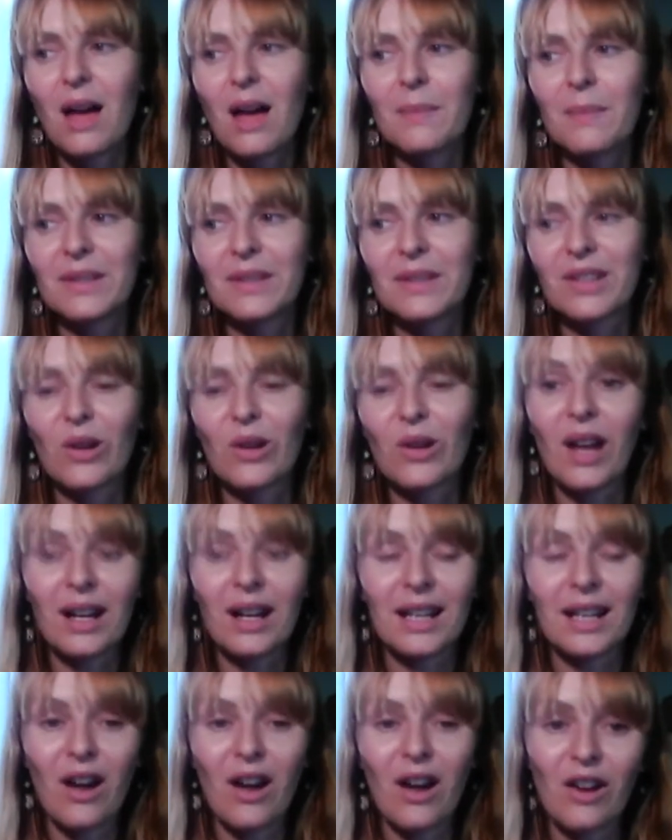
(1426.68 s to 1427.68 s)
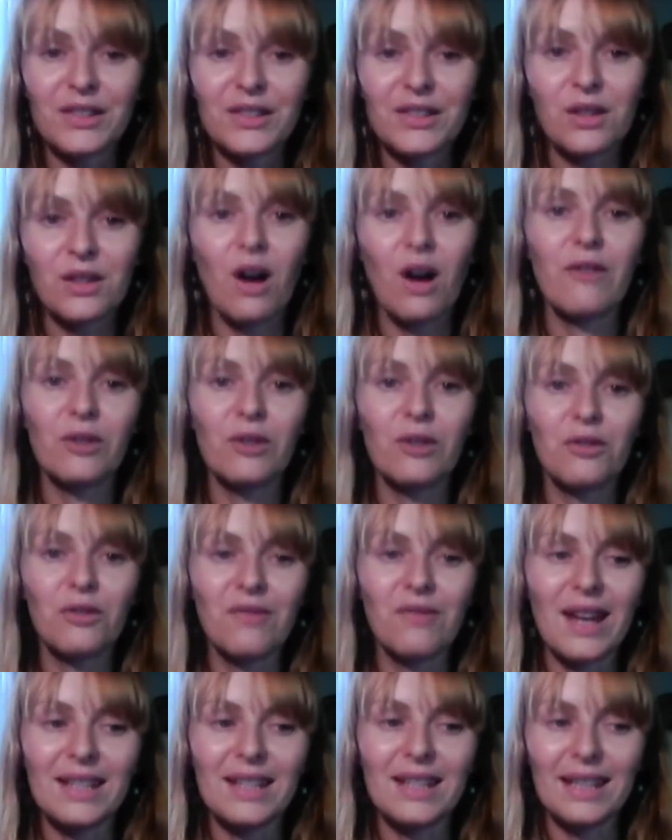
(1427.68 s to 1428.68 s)
So luckily, our staff are
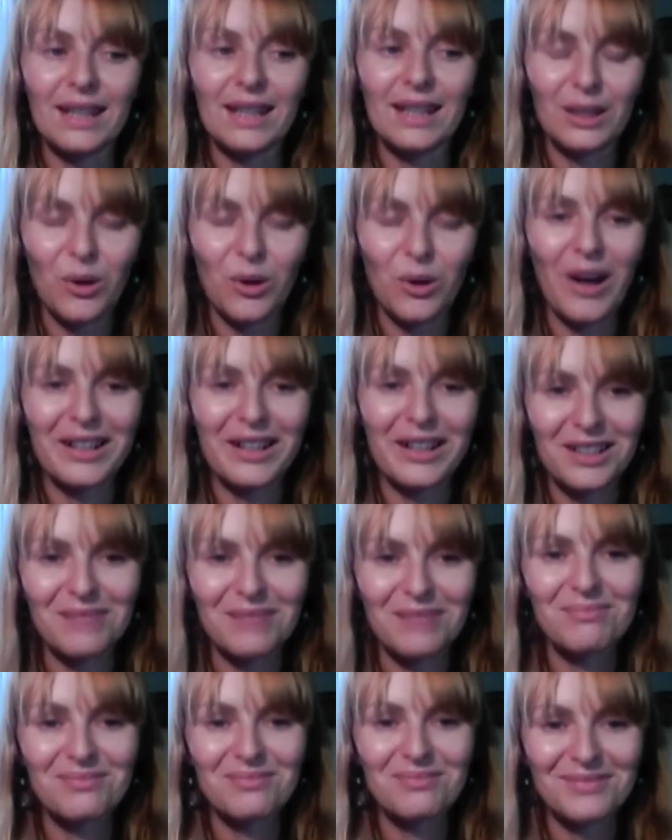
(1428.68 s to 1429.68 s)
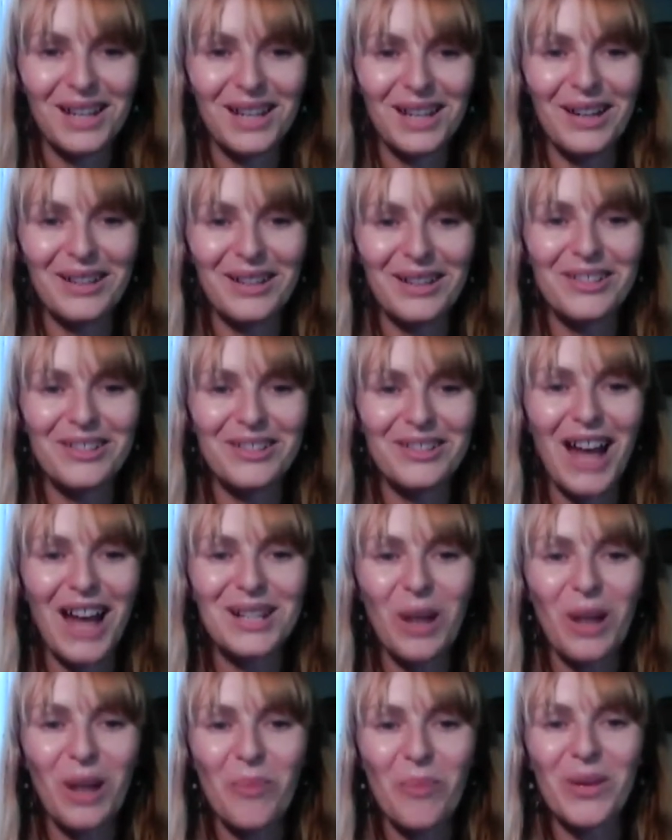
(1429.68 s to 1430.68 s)
already quite
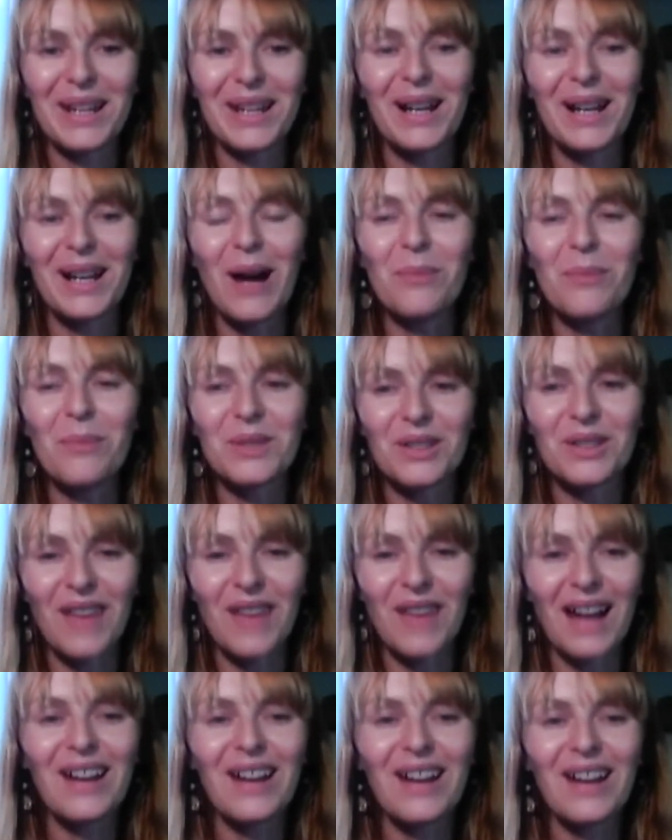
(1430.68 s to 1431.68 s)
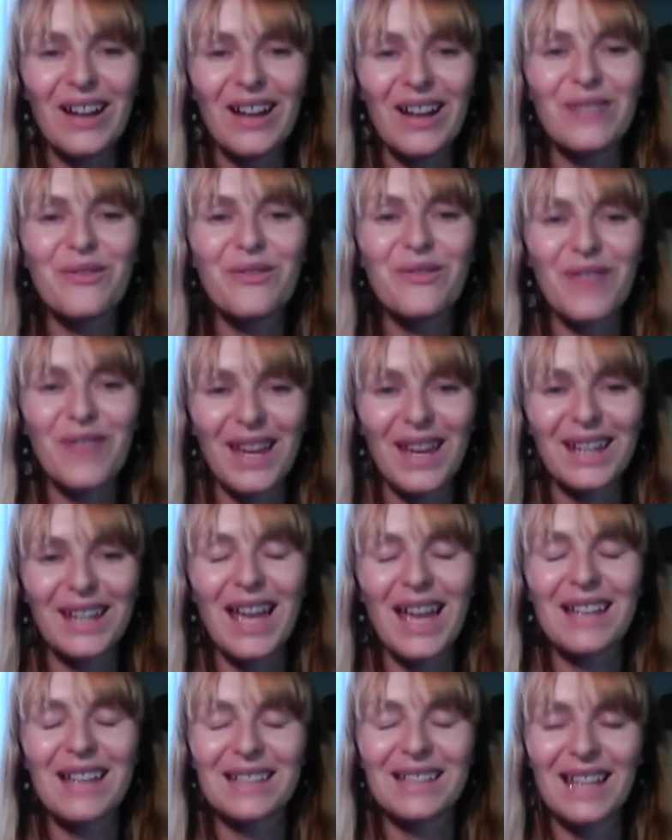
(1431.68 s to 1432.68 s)
jacked up when it comes to that kind of thing.
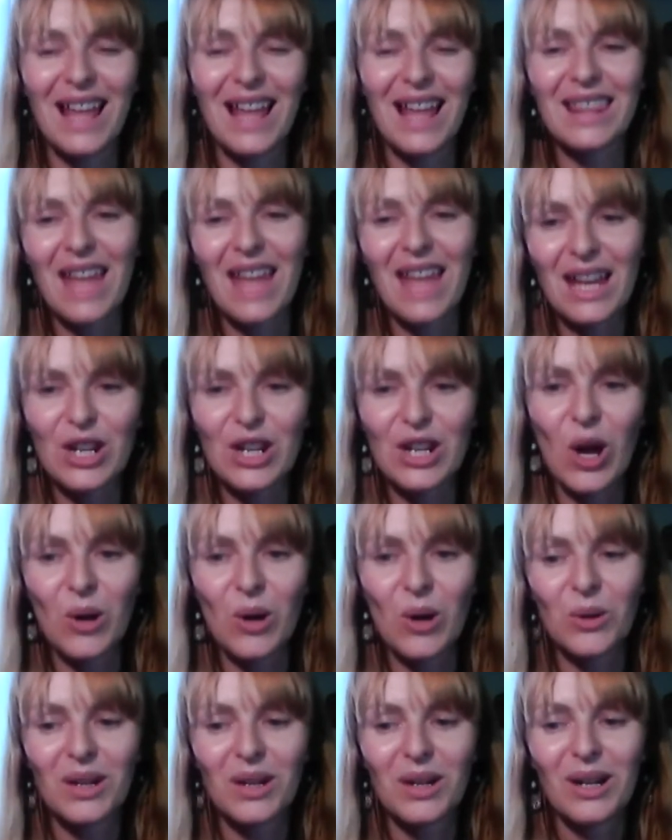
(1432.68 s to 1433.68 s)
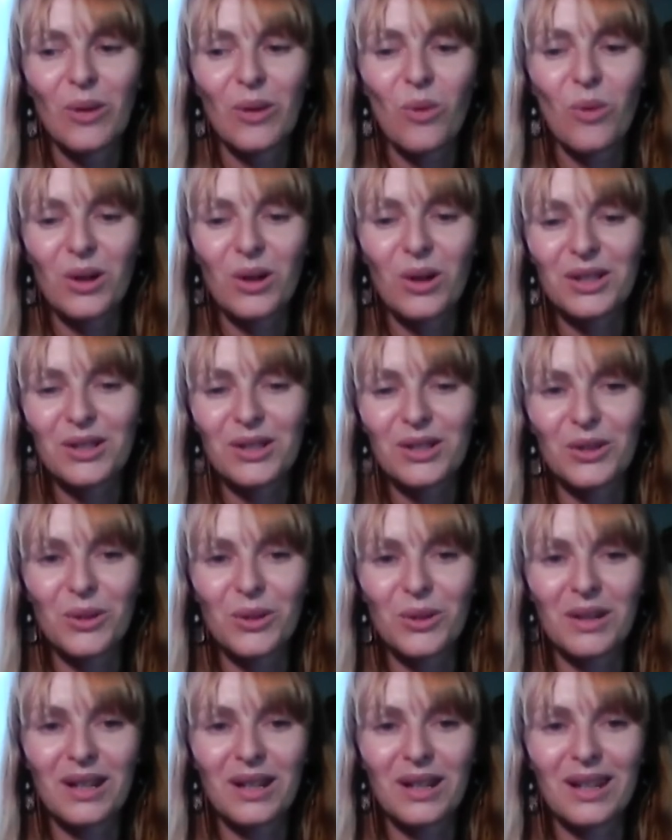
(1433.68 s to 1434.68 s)
Yes, and they know what to
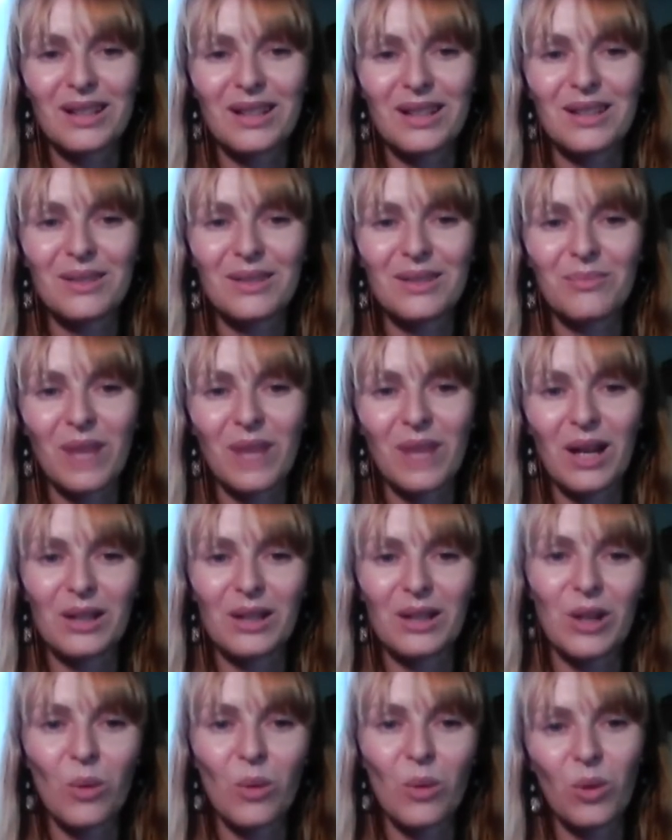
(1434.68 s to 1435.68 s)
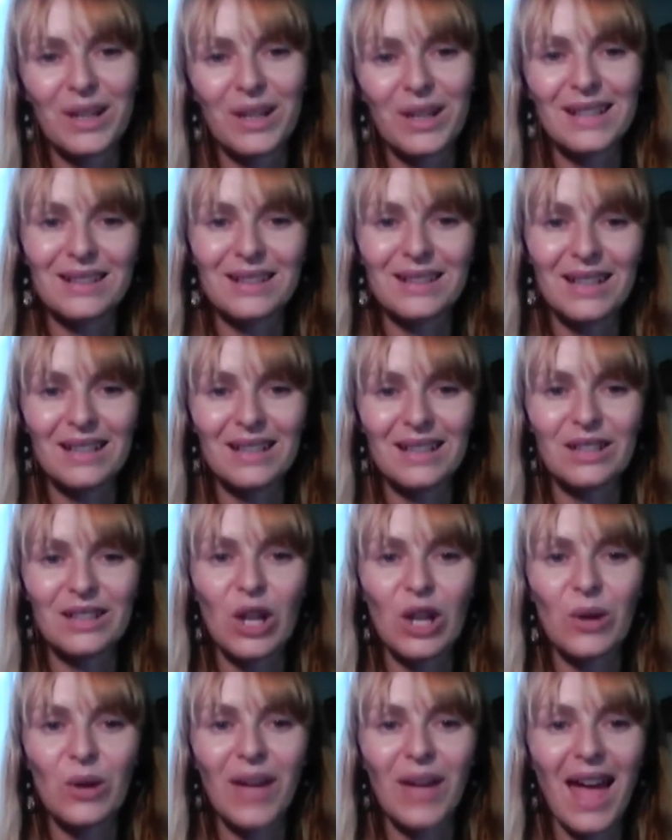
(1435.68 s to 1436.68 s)
do, and you know what isn't
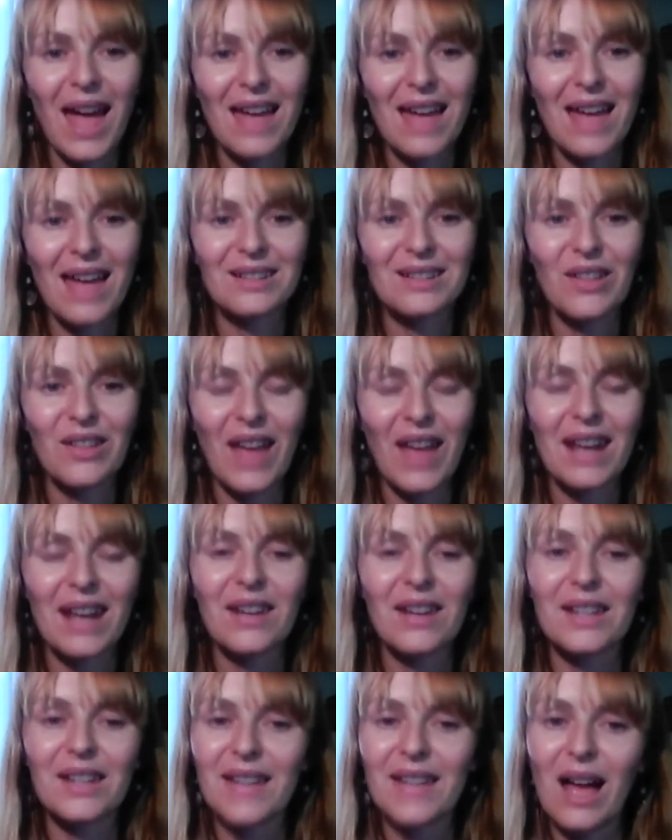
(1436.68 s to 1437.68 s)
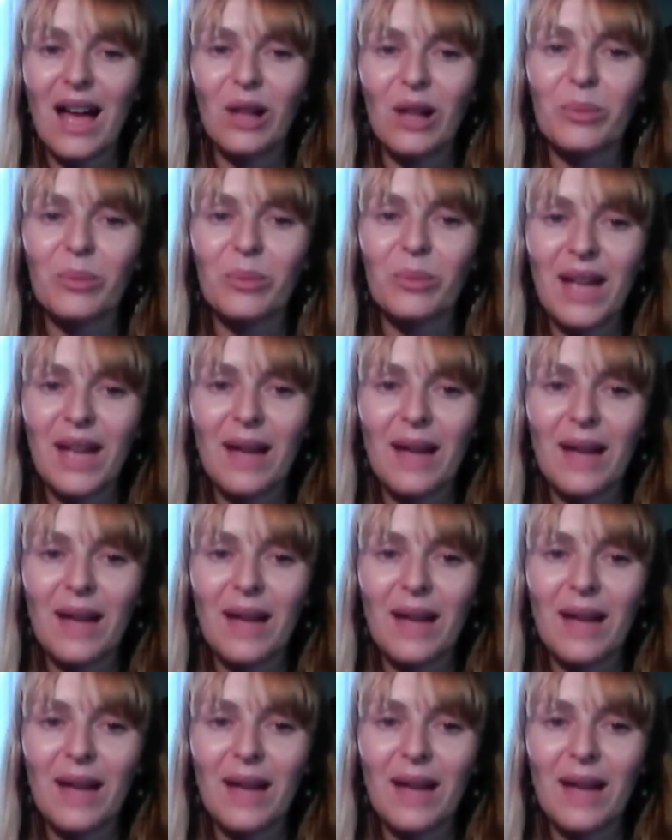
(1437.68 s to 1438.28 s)
okay. So that does help. Yeah.